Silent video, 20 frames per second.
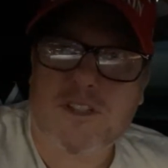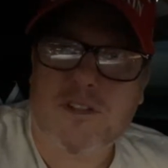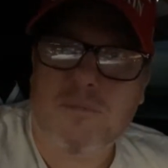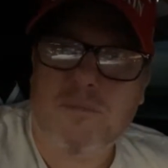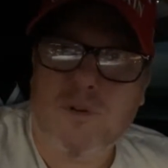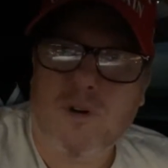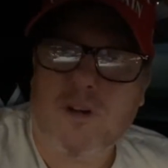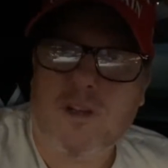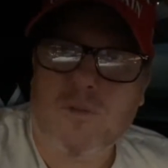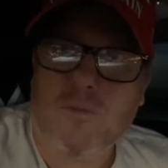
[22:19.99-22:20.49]
of the
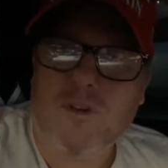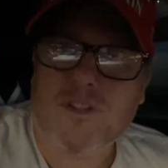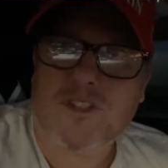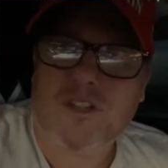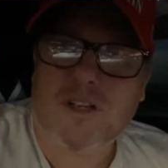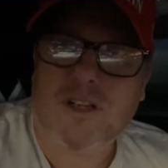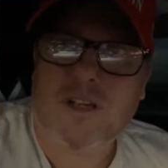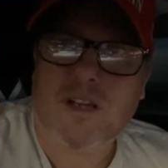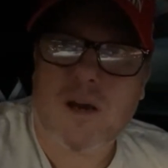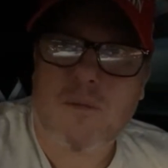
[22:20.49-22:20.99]
book and what's
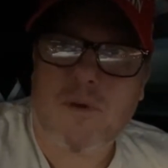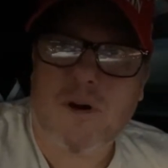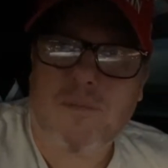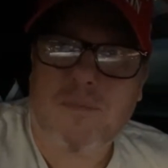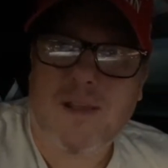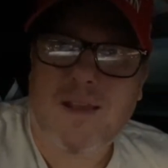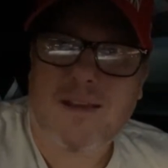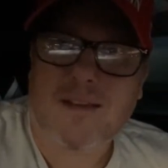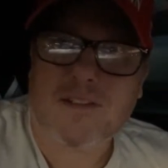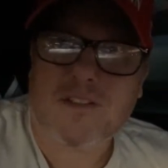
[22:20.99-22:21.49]
going to come up
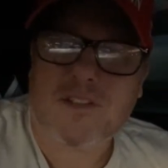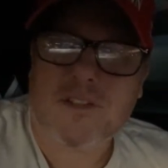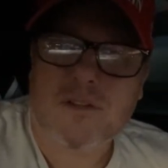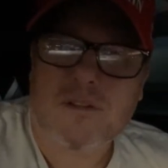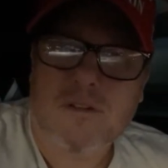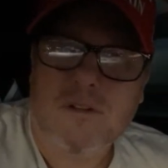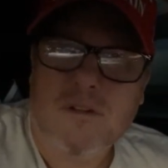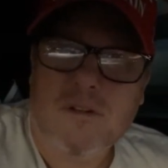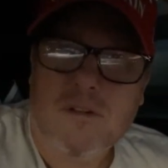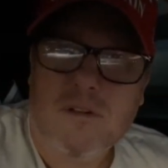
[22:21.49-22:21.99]

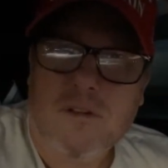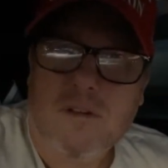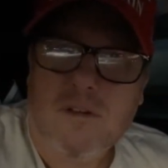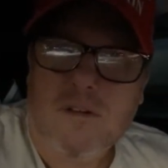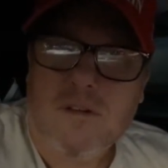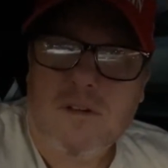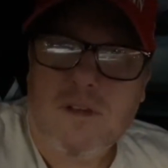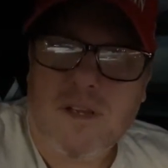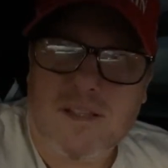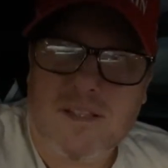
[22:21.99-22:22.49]
next
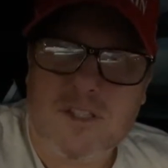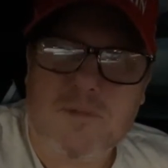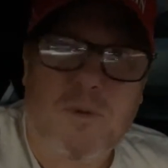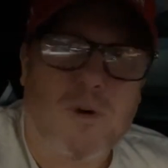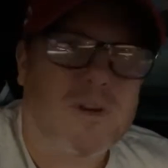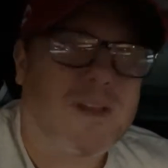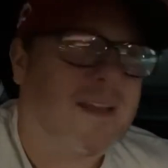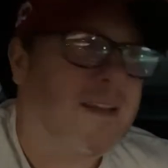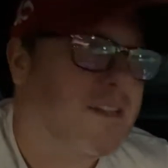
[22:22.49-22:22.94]
in this book.